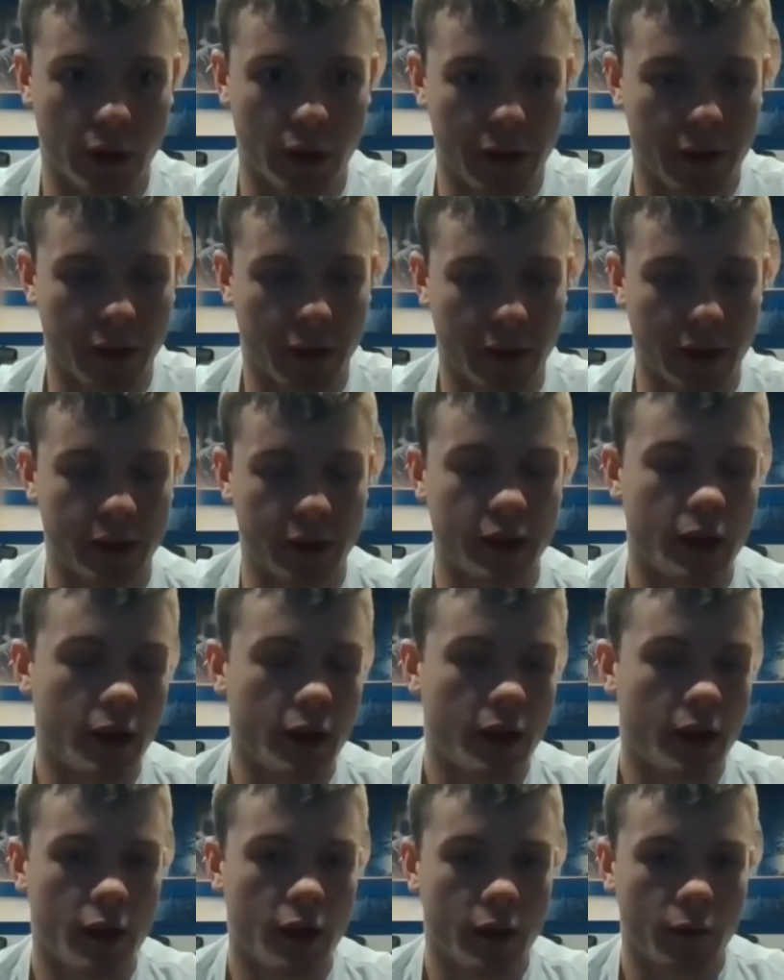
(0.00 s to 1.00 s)
I think that
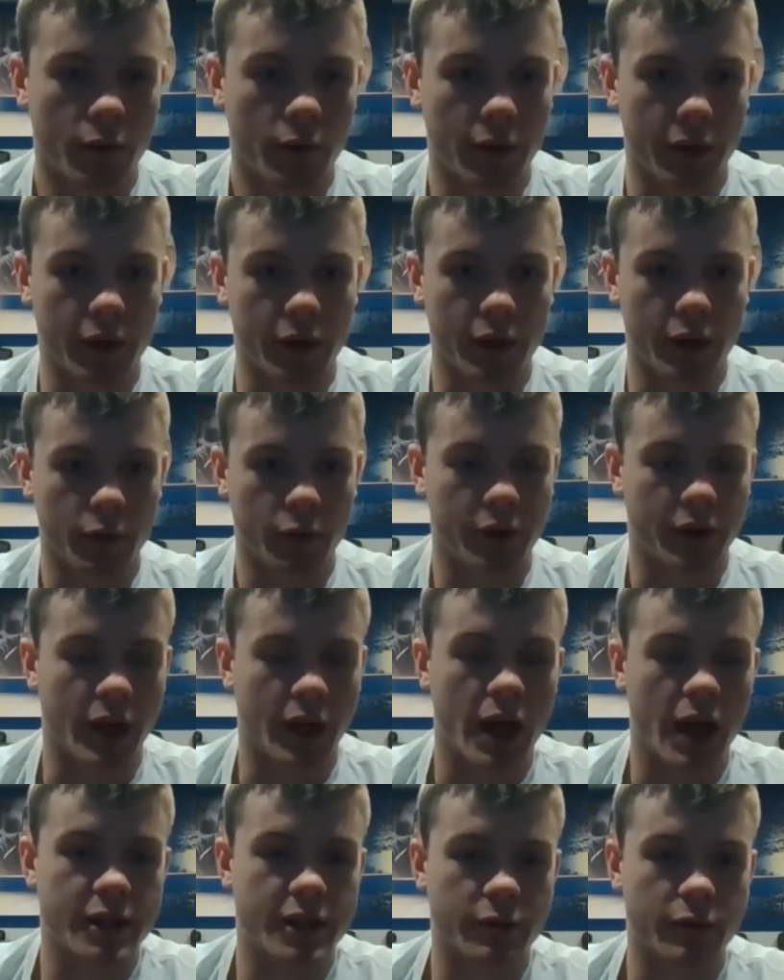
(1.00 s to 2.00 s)
with the with the
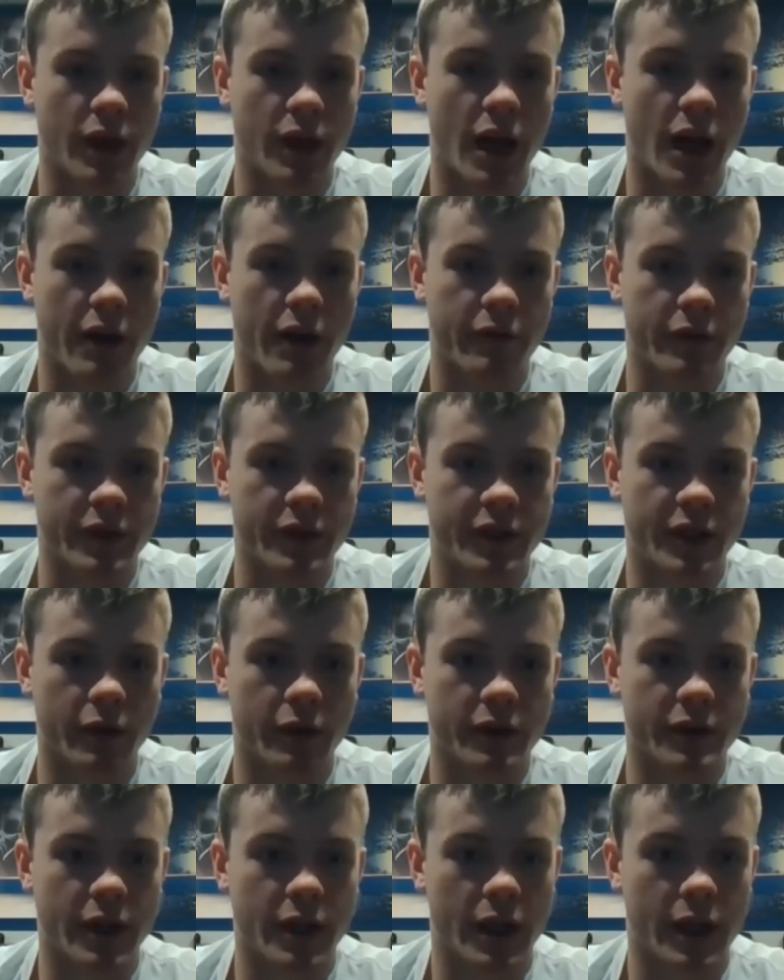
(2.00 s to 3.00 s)
guys that we have and the
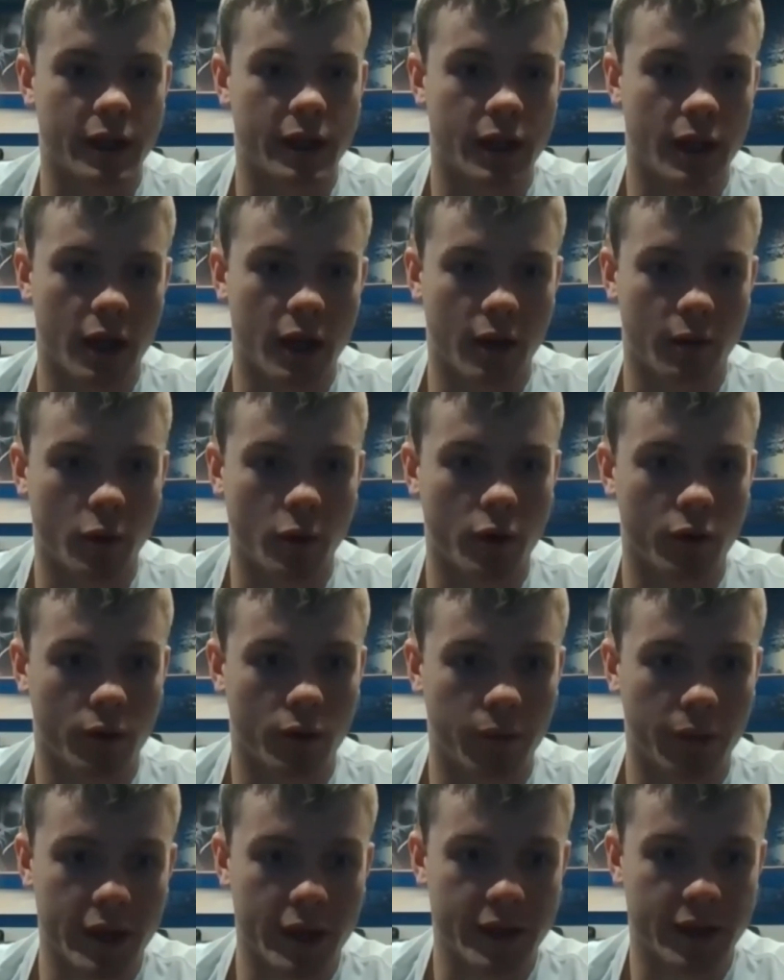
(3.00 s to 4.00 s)
skill set, uh, roll and
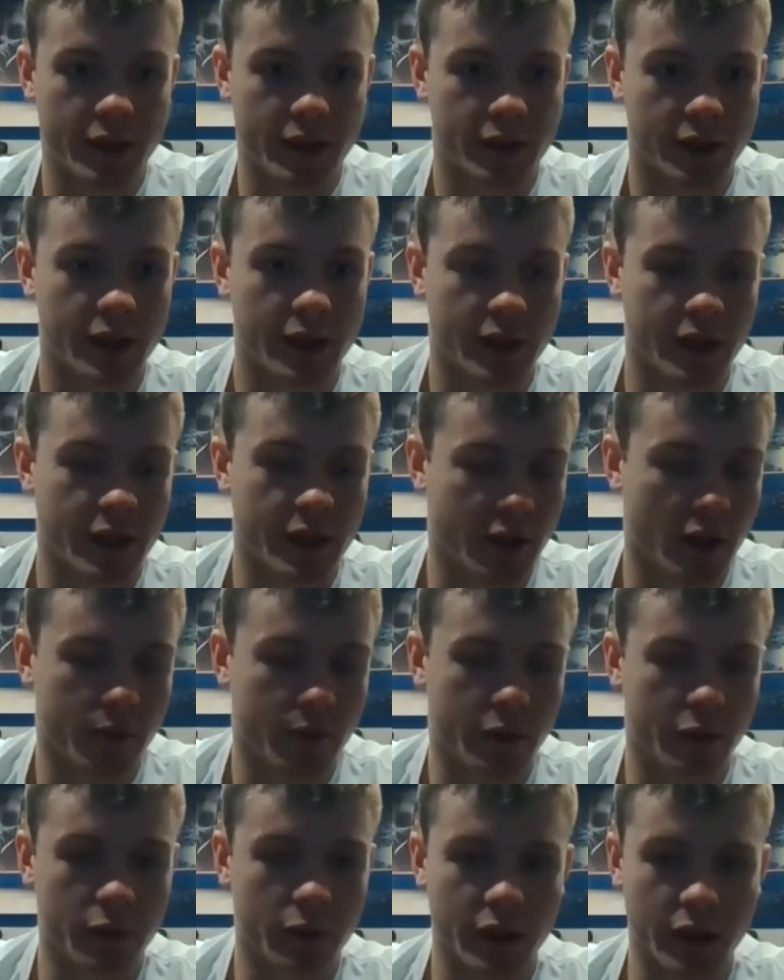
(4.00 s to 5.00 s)
replace is, is going to
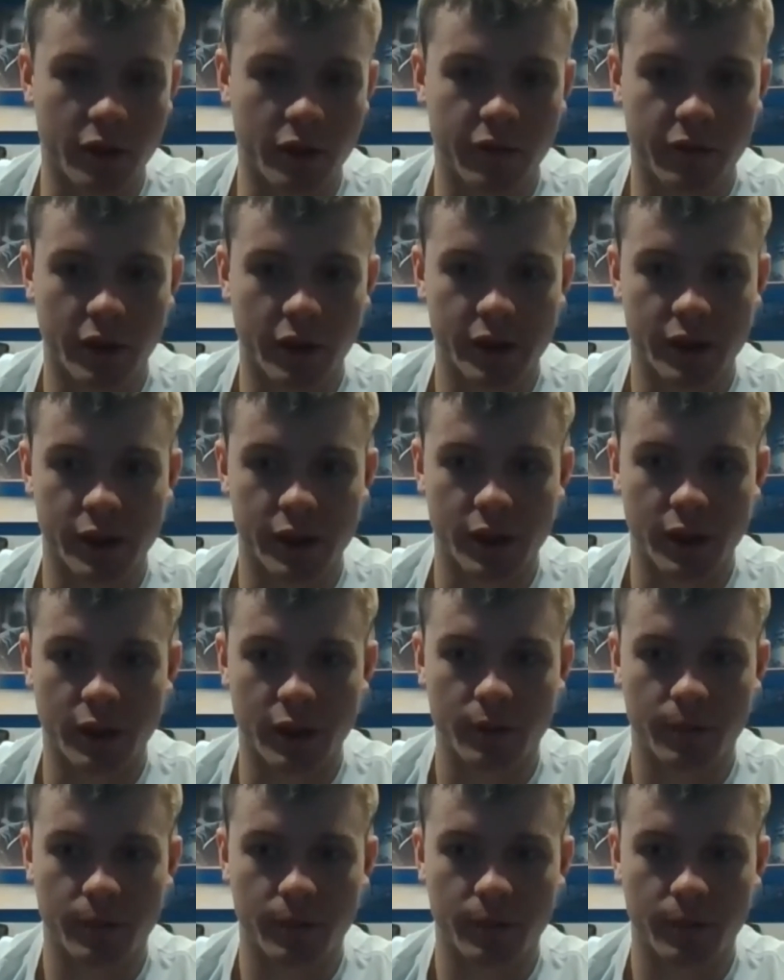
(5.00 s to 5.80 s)
be really good for us this year.